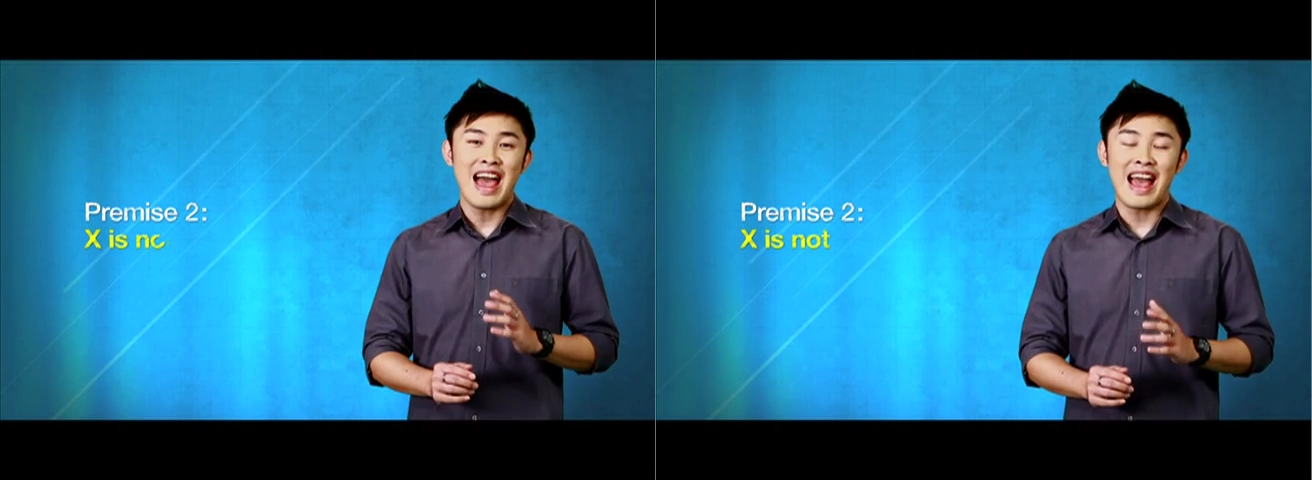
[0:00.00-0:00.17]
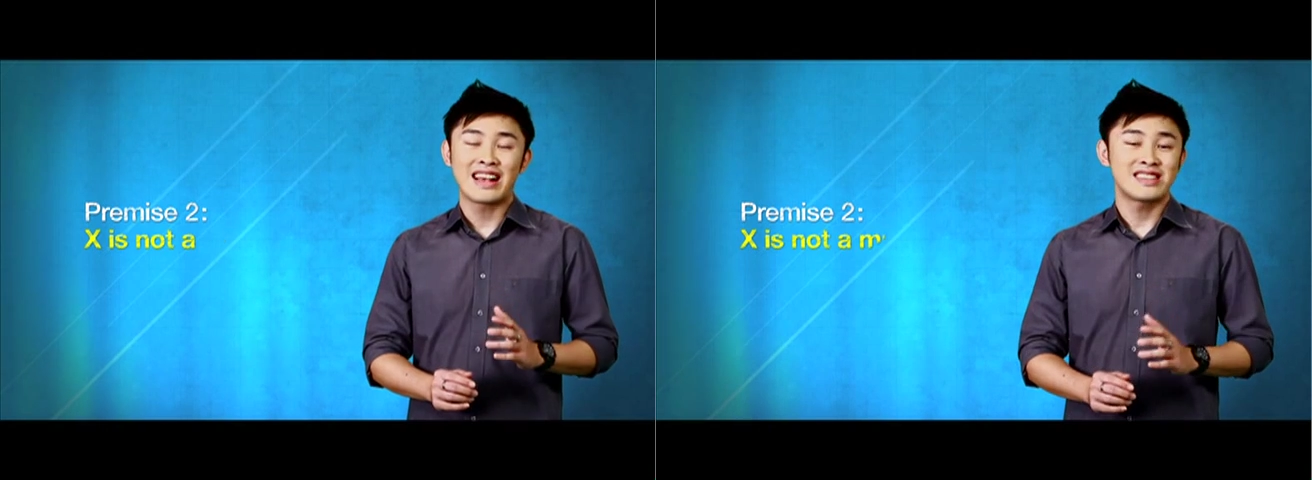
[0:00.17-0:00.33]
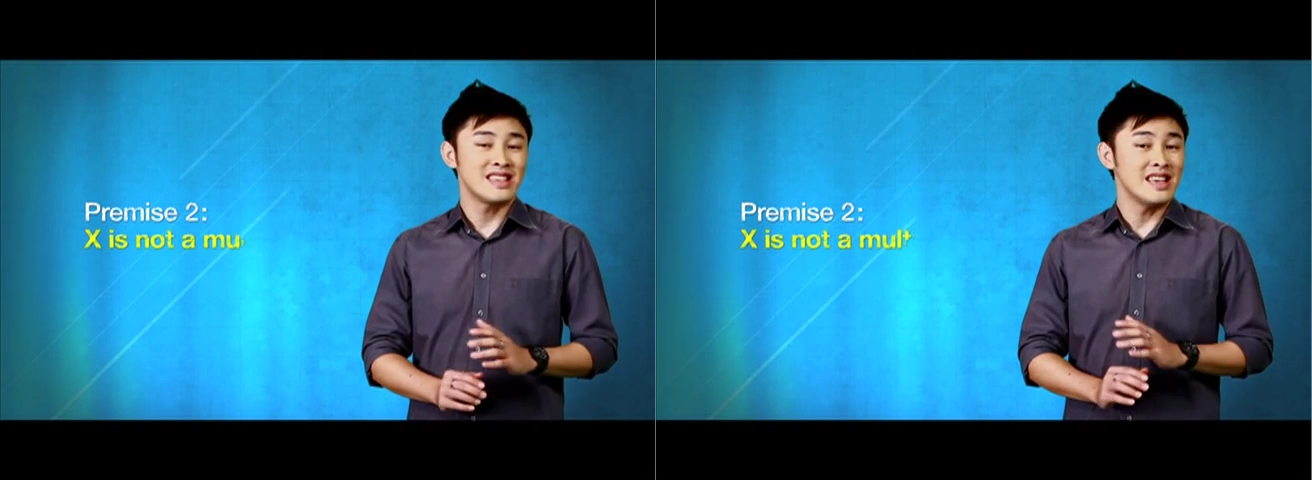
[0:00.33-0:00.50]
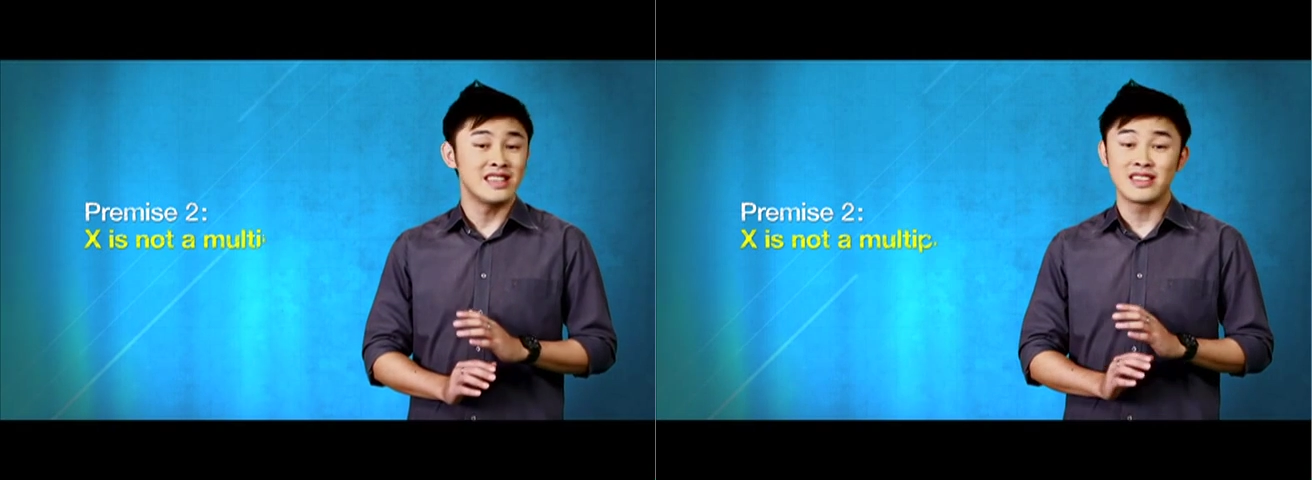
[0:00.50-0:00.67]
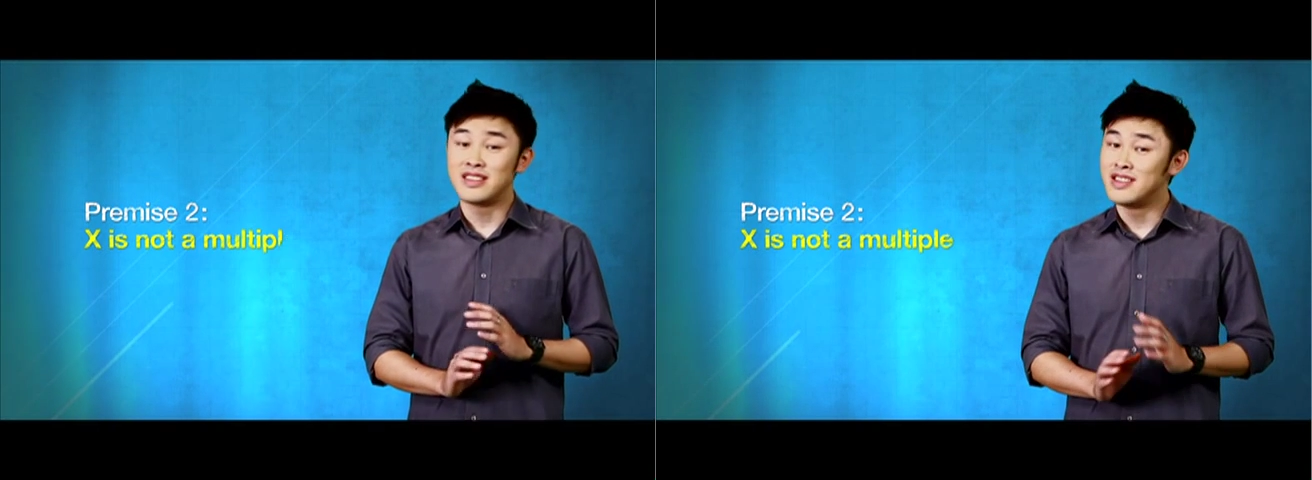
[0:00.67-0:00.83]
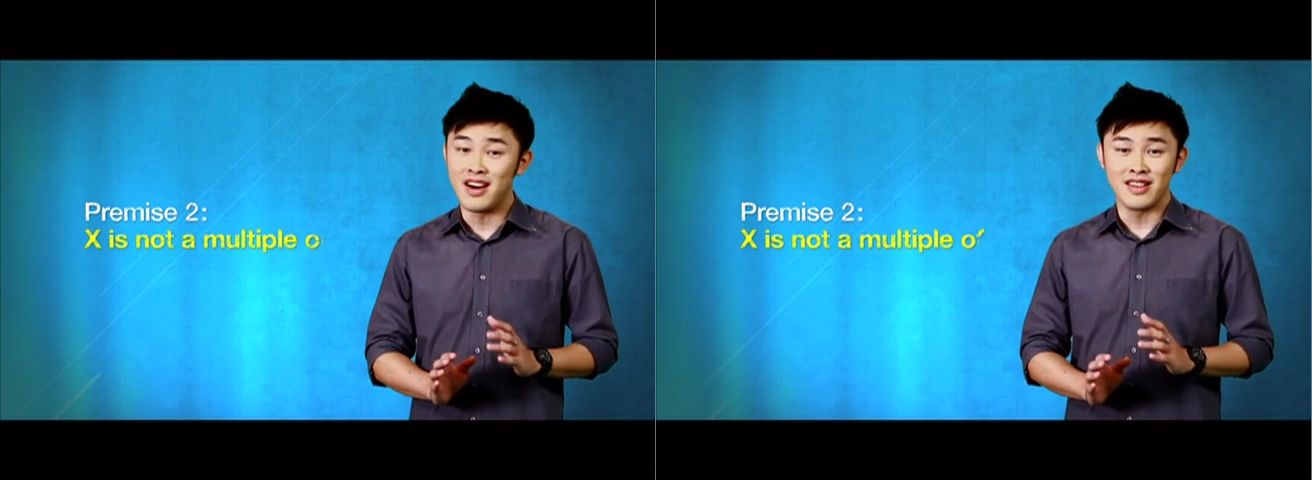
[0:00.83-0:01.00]
x is
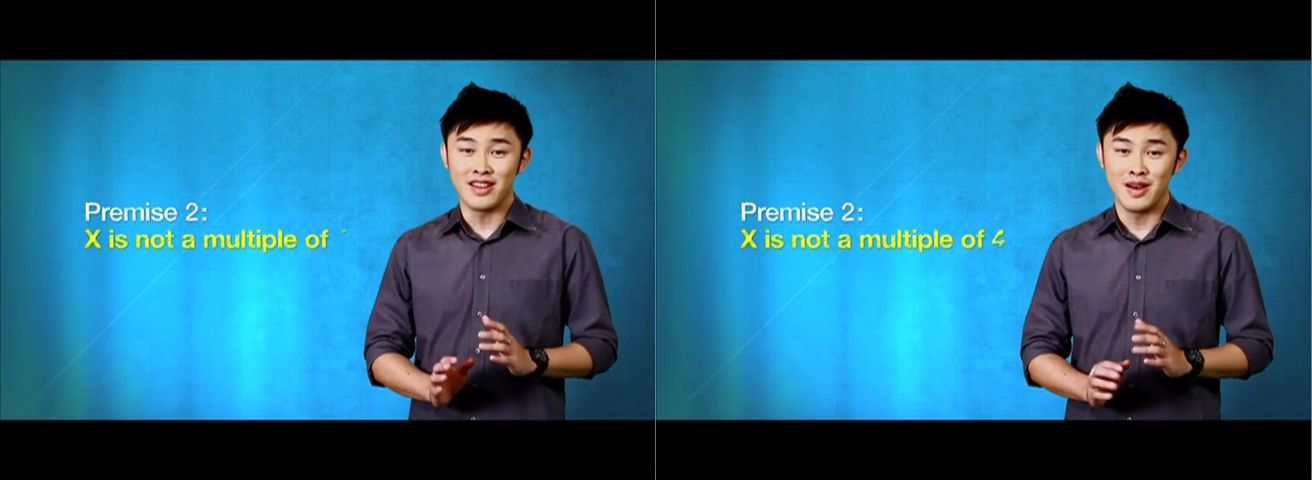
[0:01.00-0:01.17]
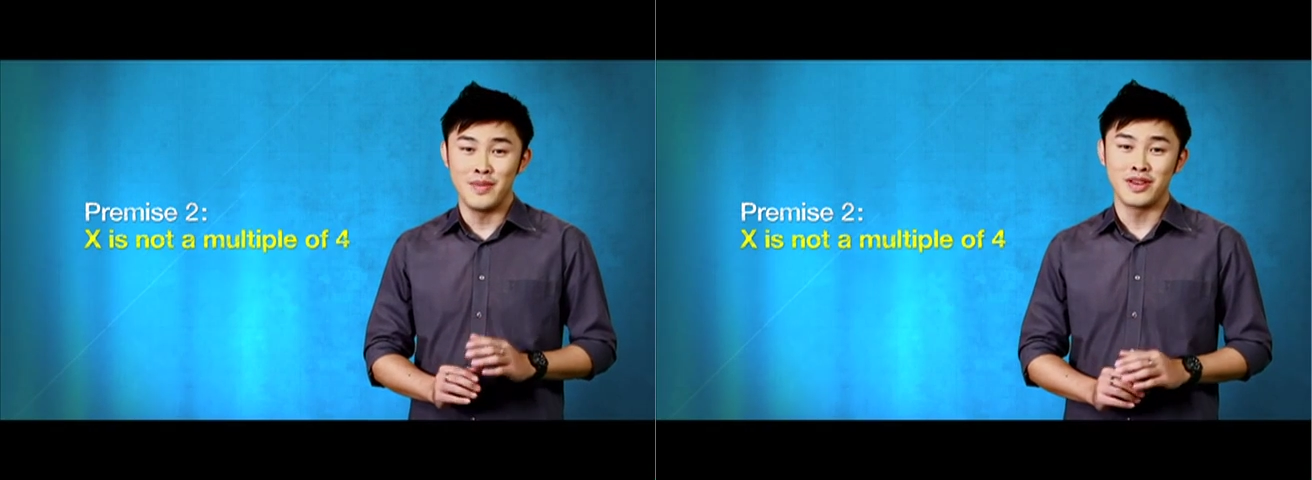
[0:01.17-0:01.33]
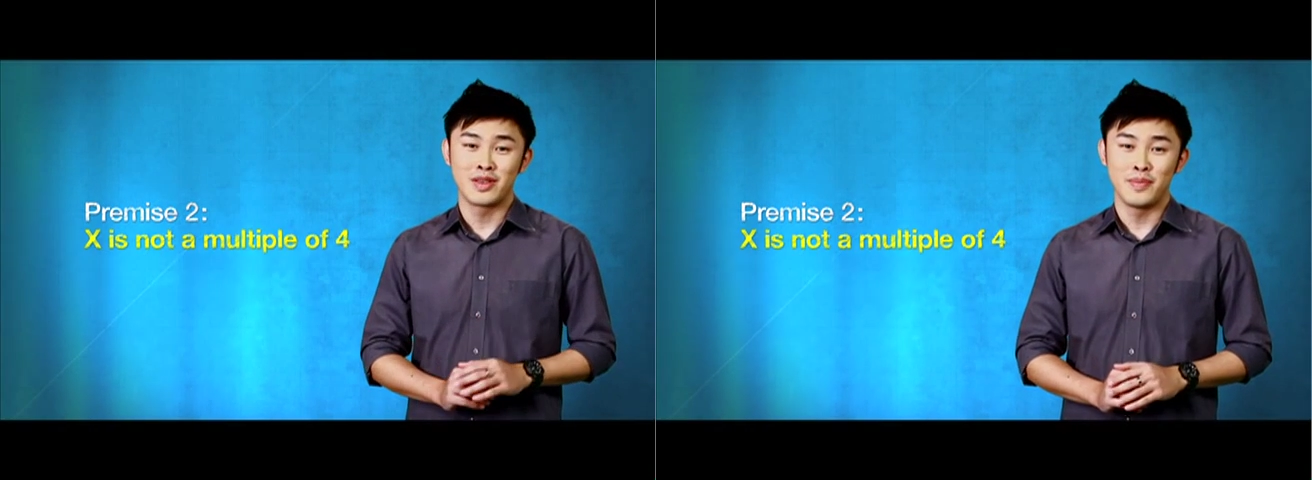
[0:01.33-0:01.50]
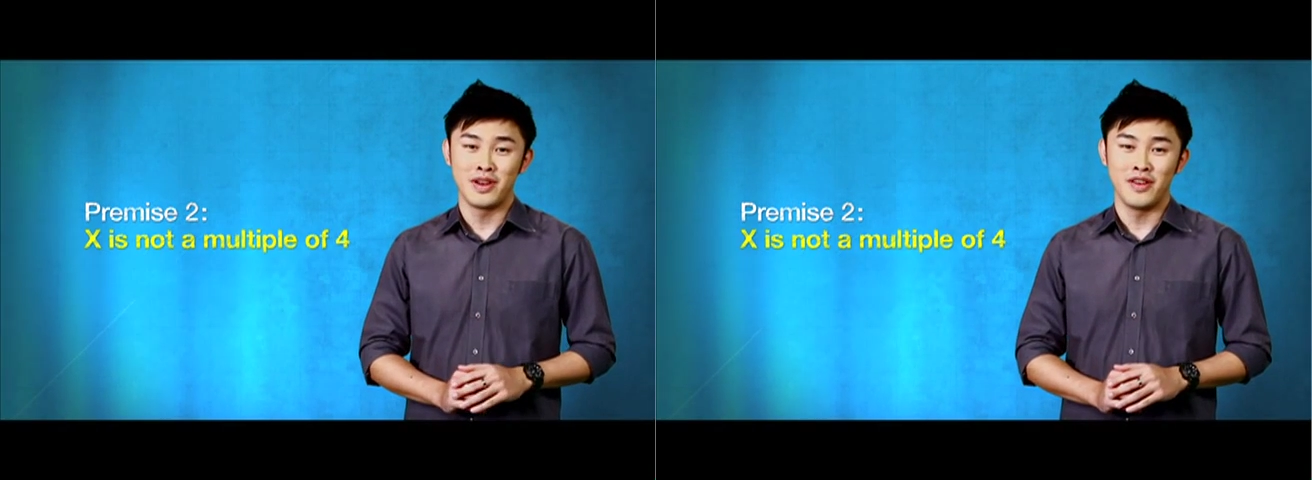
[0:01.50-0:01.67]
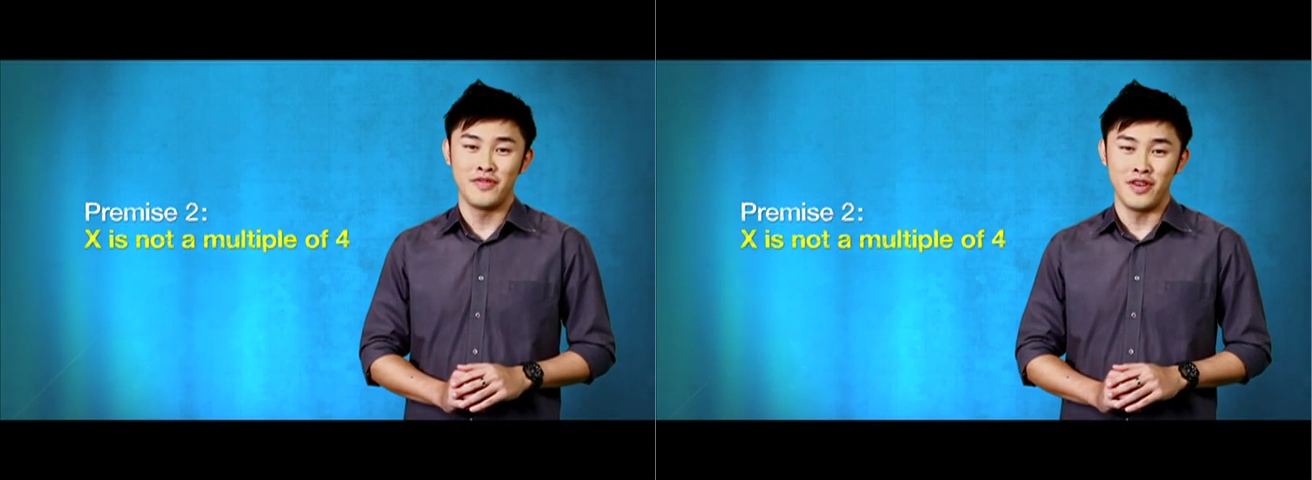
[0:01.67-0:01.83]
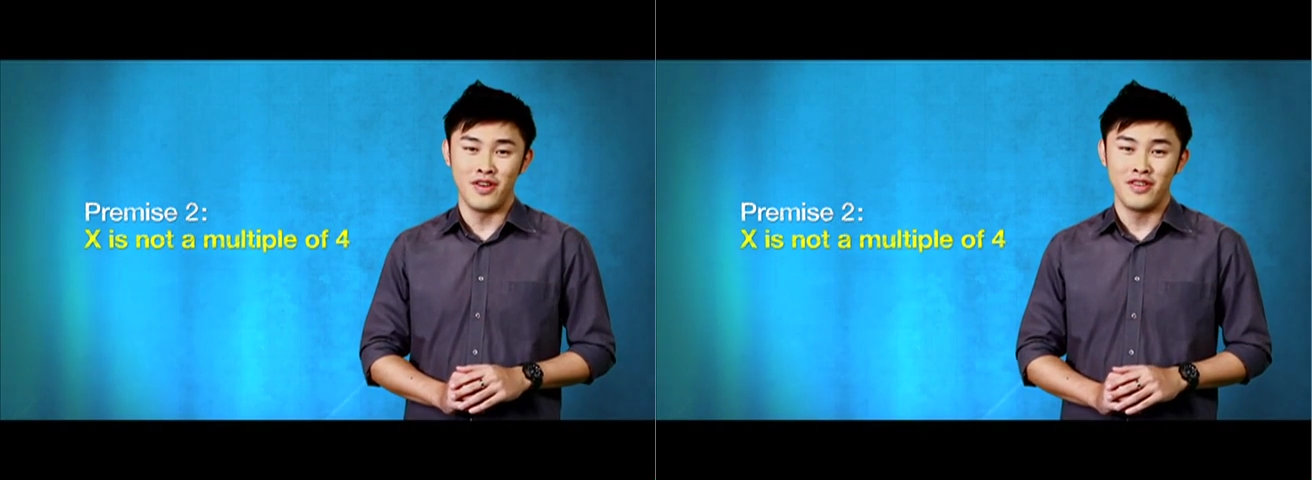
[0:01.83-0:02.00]
not a multiple
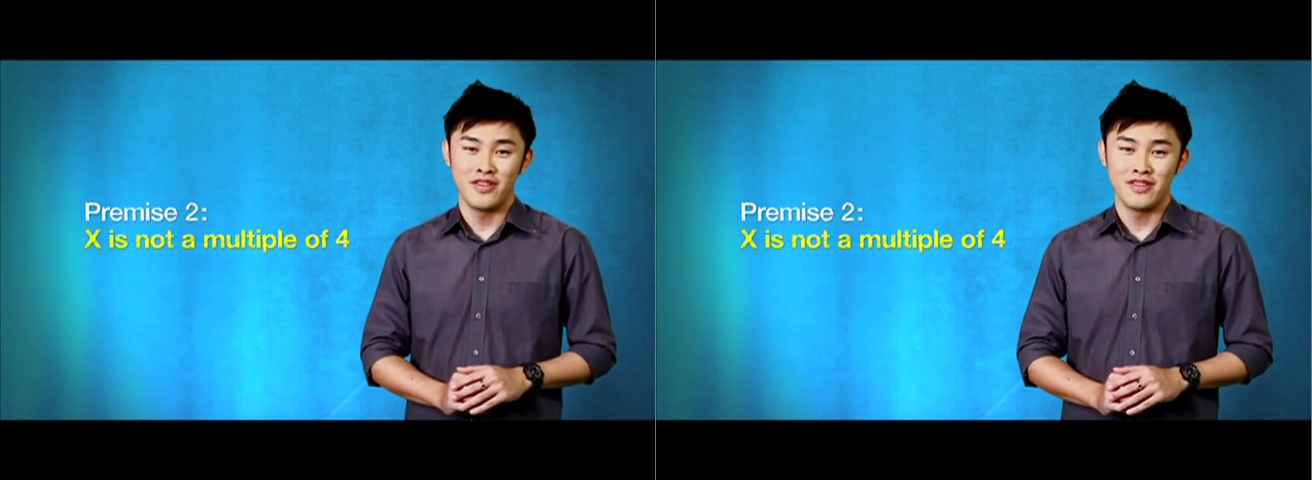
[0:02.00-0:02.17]
of 4.